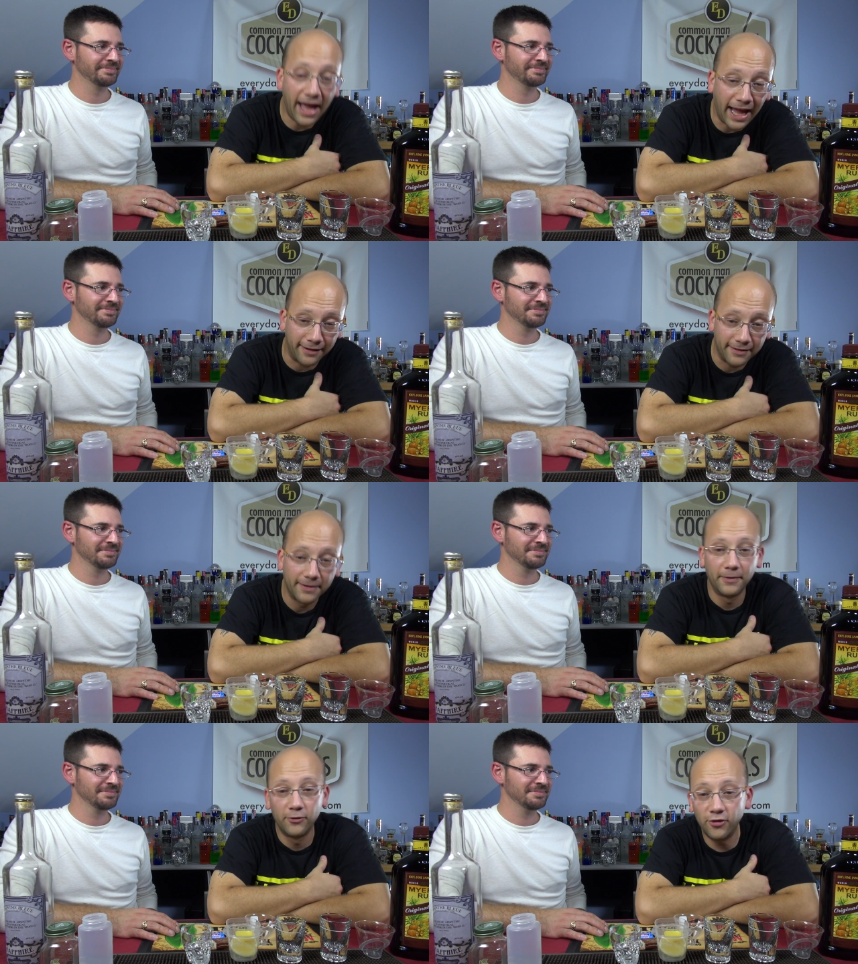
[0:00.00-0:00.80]
Speaker 1: And
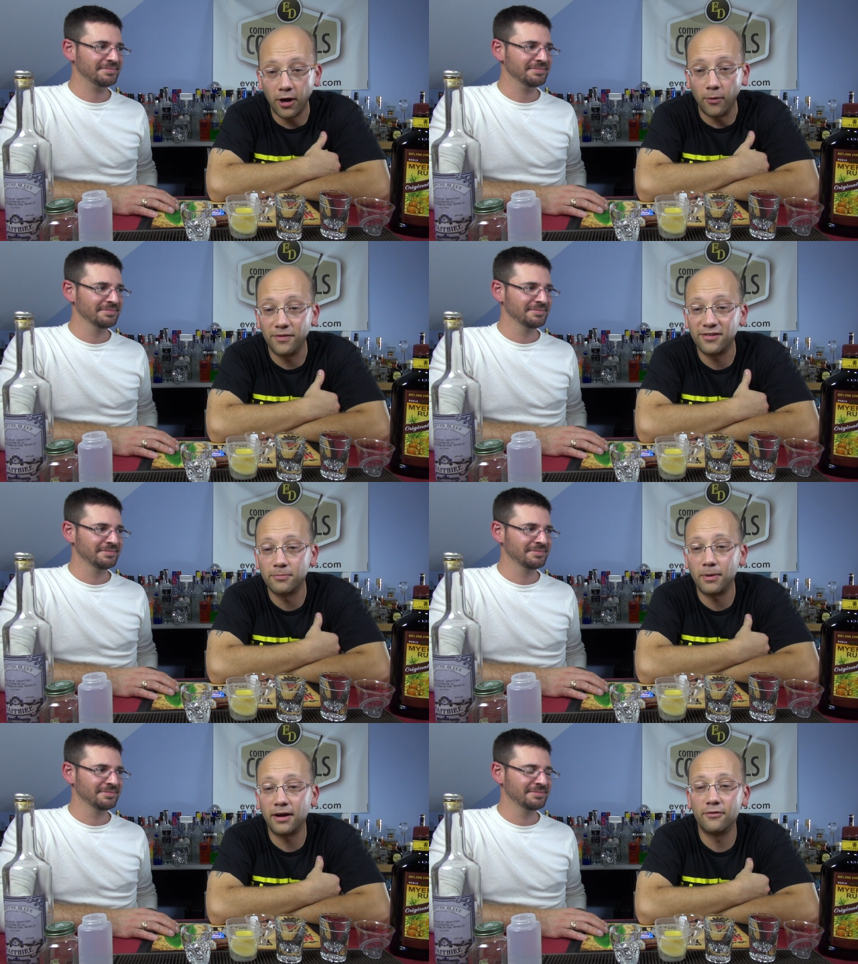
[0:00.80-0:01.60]
so this
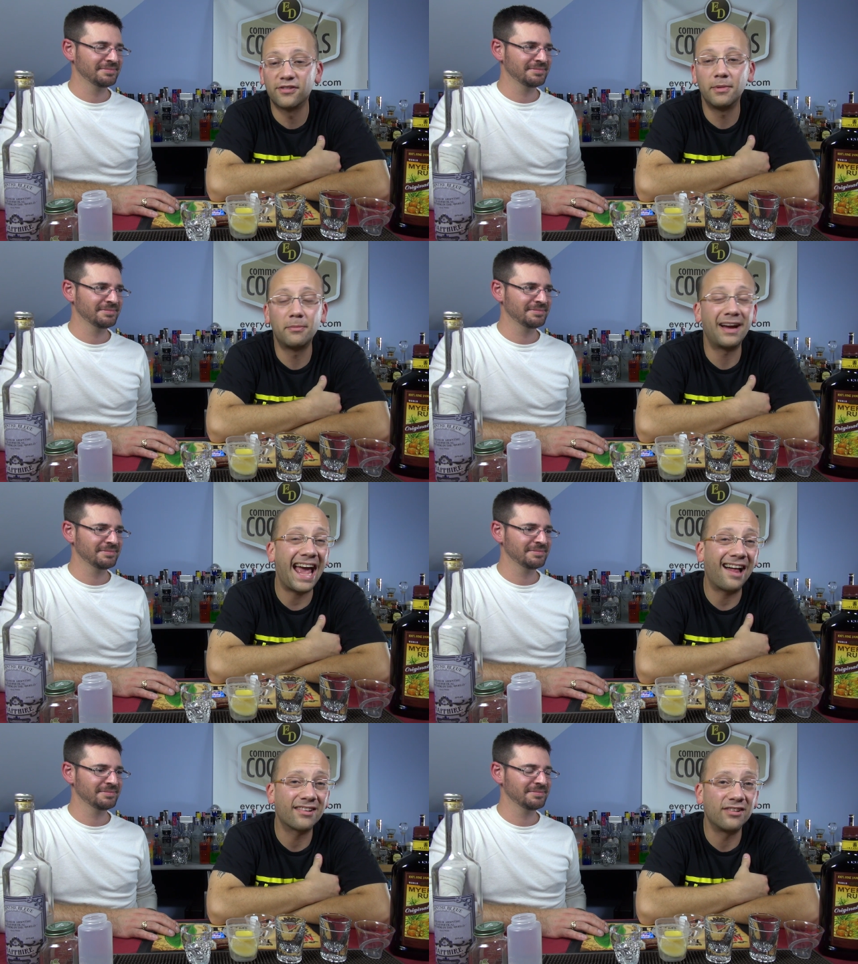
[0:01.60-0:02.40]
is by, submitted by
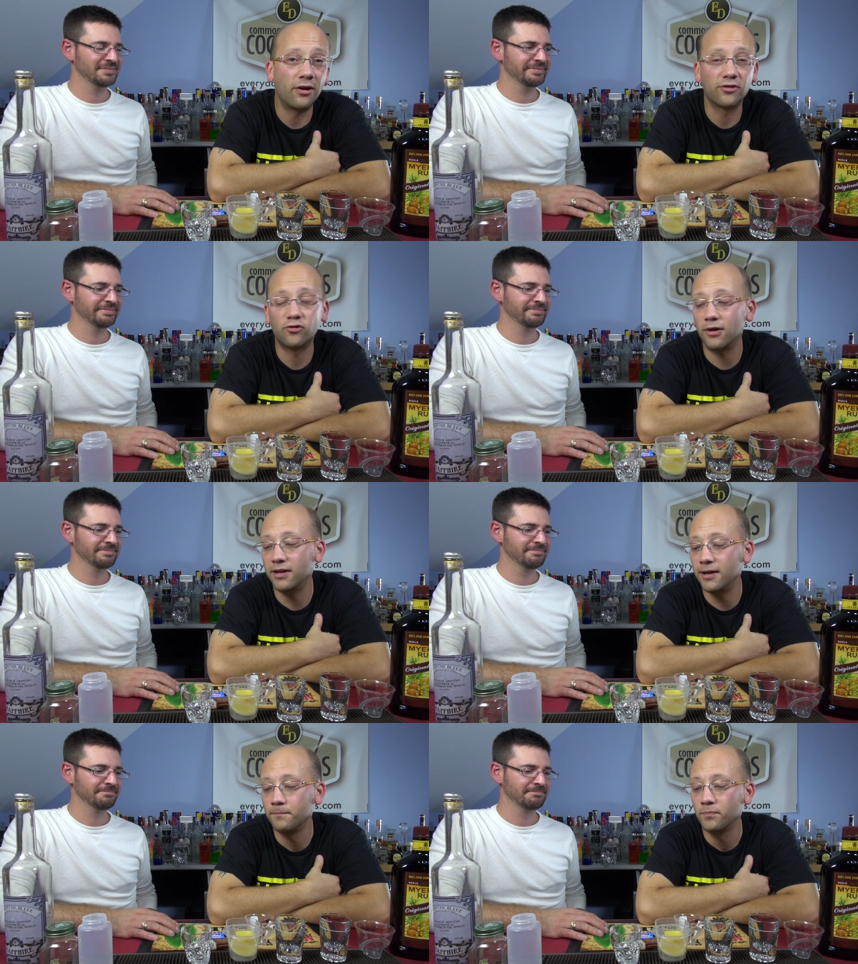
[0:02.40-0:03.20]
Alex in
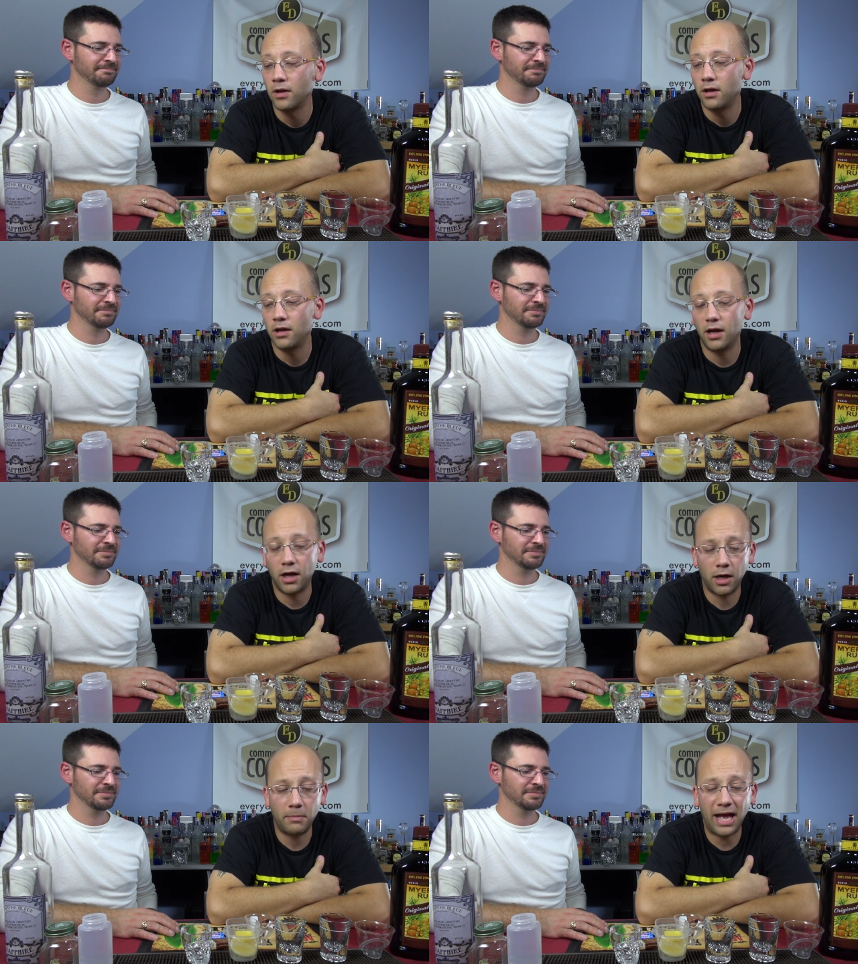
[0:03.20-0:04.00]
Australia
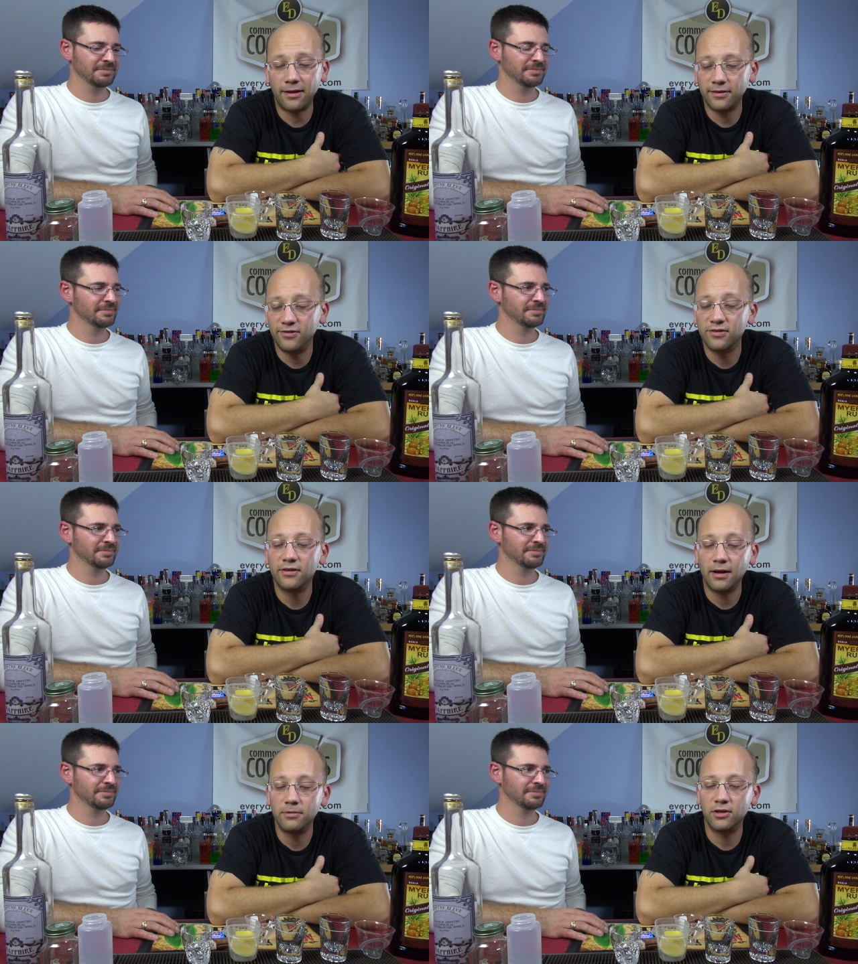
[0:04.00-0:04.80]
um, Alex is
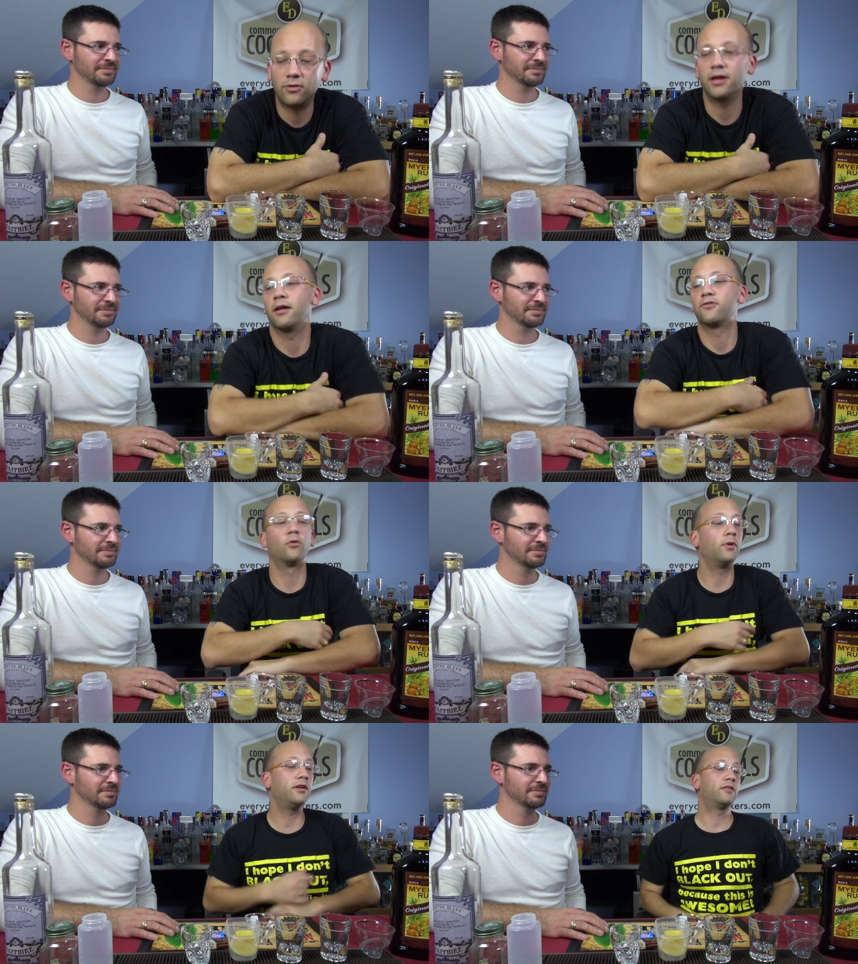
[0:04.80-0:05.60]
attempting to kill us.
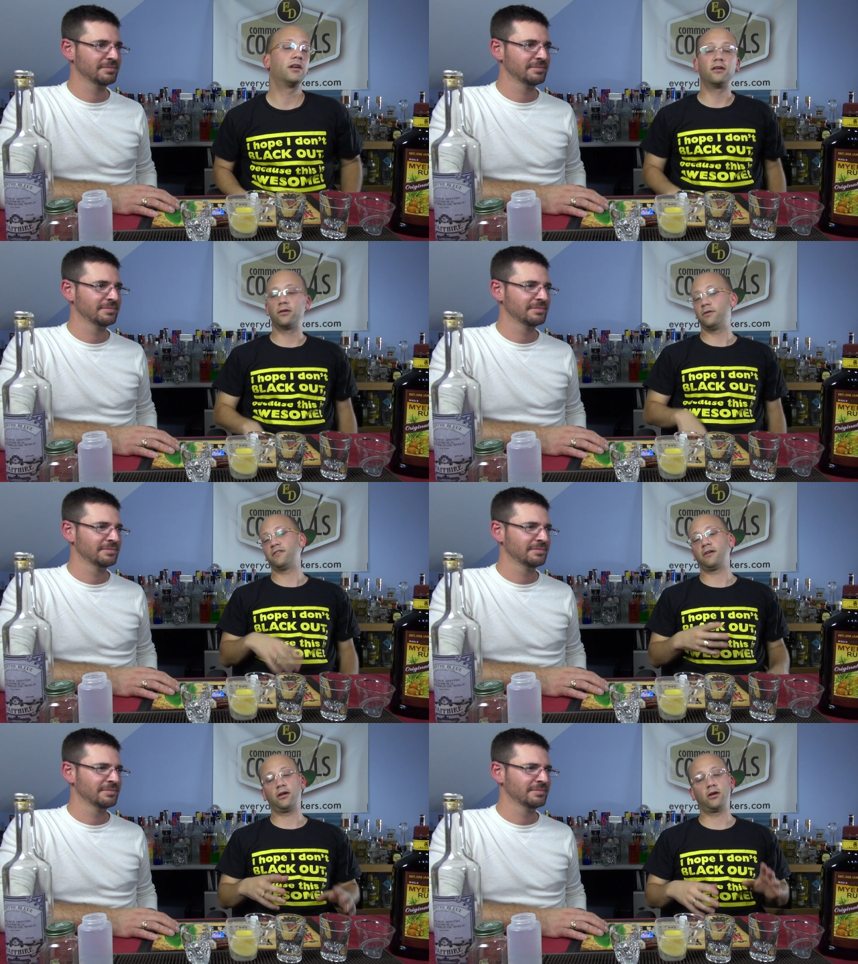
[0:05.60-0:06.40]
So what he's gonna do
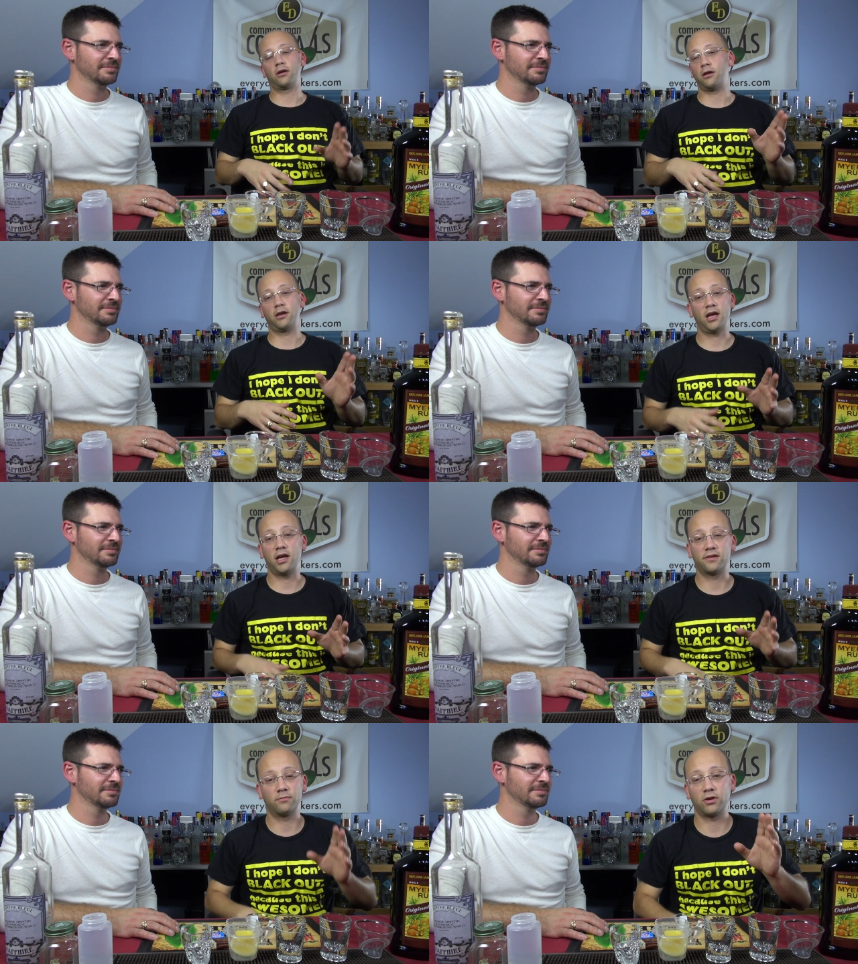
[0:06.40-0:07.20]
is like you're gonna
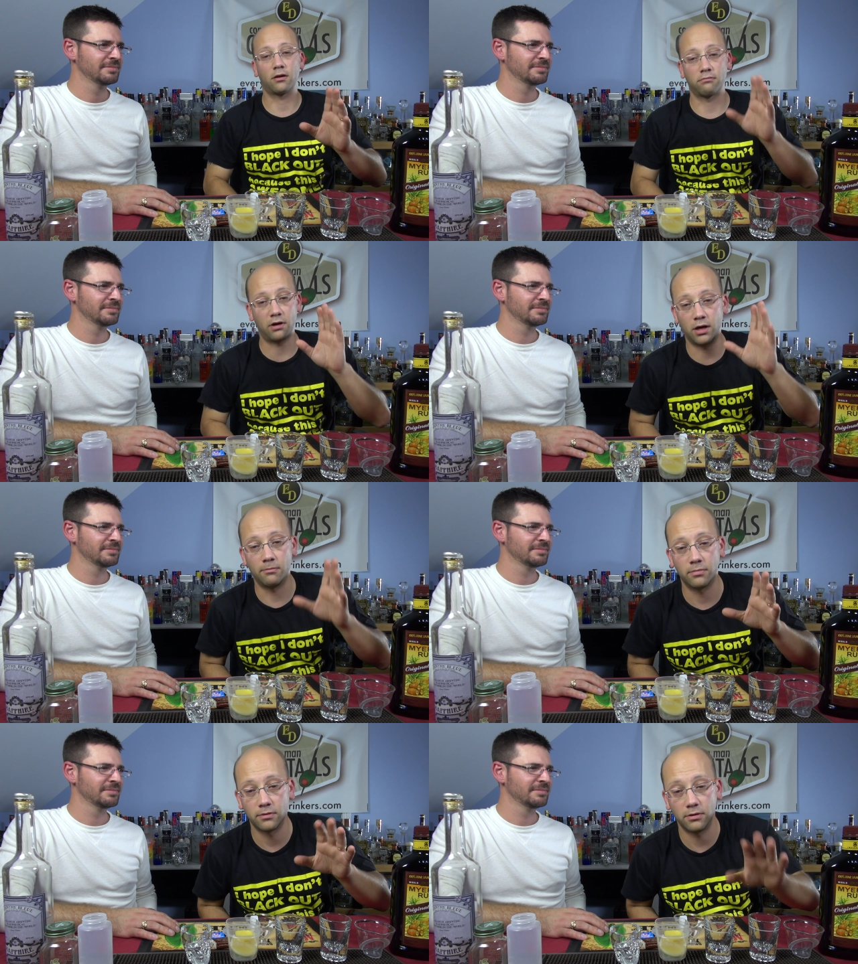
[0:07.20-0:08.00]
take some dark
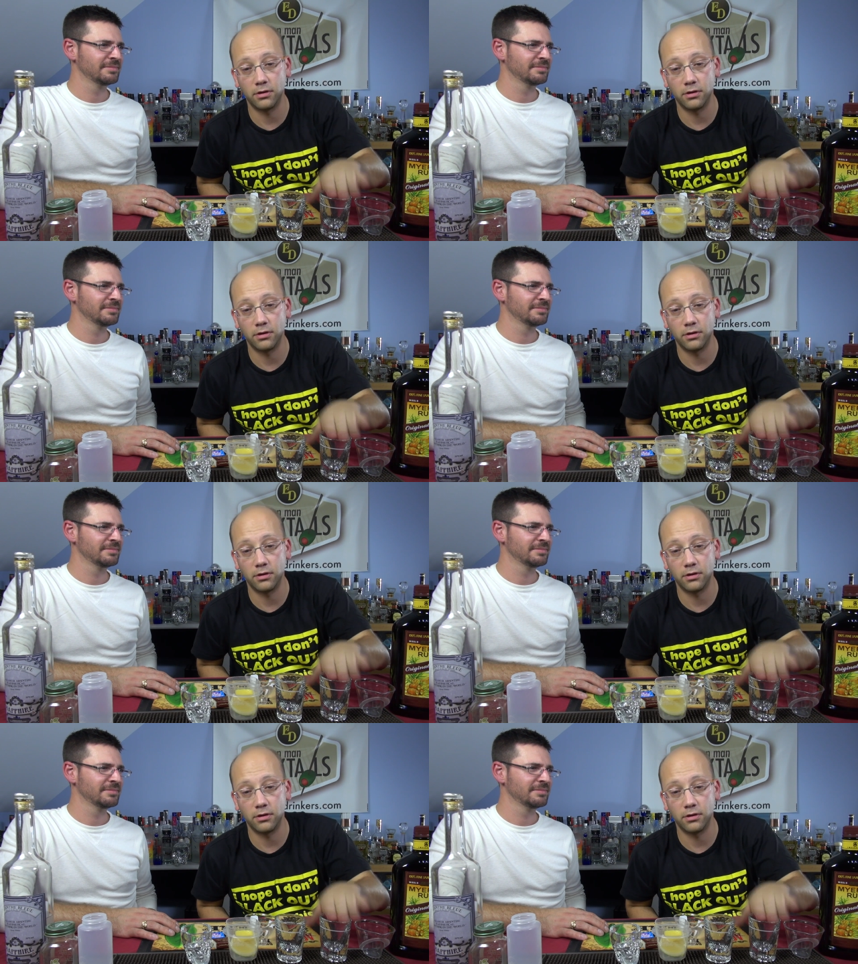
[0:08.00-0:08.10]
rum,